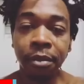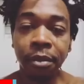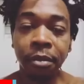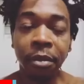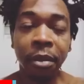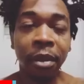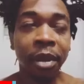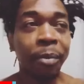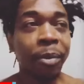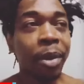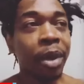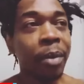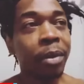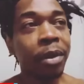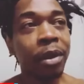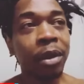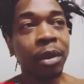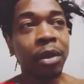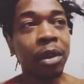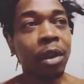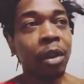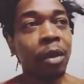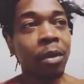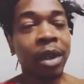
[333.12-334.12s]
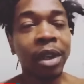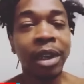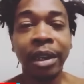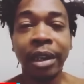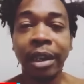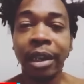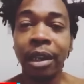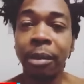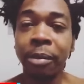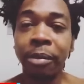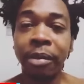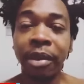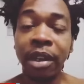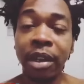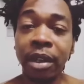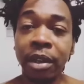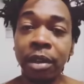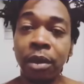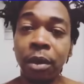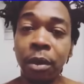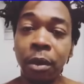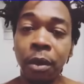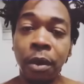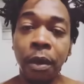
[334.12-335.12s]
But people don't know what a nigga been
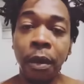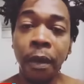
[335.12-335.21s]
through.